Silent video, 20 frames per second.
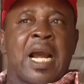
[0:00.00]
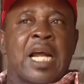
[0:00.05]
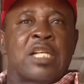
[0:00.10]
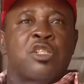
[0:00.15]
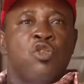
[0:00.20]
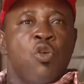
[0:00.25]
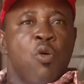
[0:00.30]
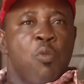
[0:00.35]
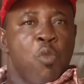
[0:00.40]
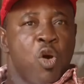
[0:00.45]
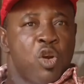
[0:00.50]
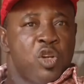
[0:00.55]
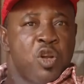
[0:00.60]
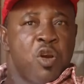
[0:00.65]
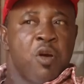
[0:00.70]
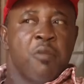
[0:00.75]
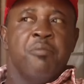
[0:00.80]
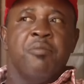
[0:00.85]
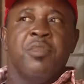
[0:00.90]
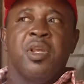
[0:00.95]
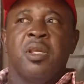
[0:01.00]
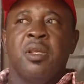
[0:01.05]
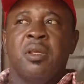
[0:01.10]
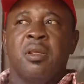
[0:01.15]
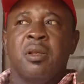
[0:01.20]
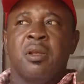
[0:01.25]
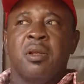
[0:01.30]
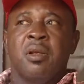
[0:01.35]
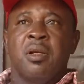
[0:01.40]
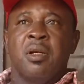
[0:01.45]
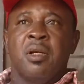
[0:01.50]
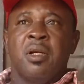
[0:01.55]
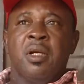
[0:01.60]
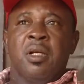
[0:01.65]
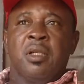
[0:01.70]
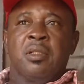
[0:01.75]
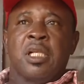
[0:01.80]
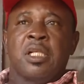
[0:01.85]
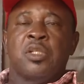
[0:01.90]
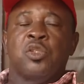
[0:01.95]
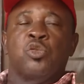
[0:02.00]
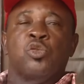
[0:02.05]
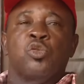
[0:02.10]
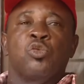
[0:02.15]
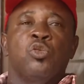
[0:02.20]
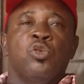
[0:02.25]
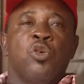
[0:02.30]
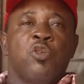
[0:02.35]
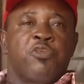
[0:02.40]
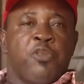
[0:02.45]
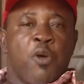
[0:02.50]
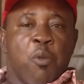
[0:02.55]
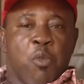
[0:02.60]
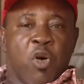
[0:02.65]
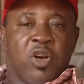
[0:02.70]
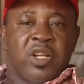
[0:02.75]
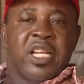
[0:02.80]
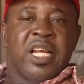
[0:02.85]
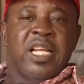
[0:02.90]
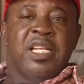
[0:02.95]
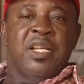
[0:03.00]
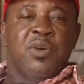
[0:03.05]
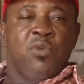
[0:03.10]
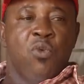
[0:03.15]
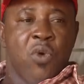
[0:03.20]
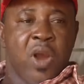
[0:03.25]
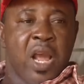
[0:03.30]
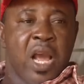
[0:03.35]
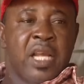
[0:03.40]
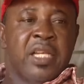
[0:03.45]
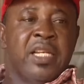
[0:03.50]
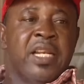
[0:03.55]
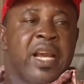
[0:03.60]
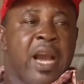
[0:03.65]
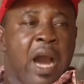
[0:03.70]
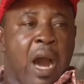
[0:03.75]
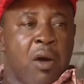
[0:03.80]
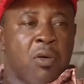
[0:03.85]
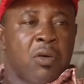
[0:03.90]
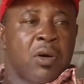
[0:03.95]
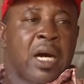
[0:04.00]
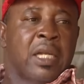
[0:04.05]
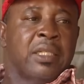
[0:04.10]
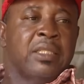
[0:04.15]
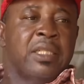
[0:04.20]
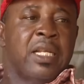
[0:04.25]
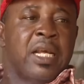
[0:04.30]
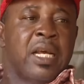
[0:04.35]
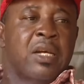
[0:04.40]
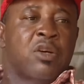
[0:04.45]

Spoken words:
had no money on me, that you should look for money anywhere, anyhow, and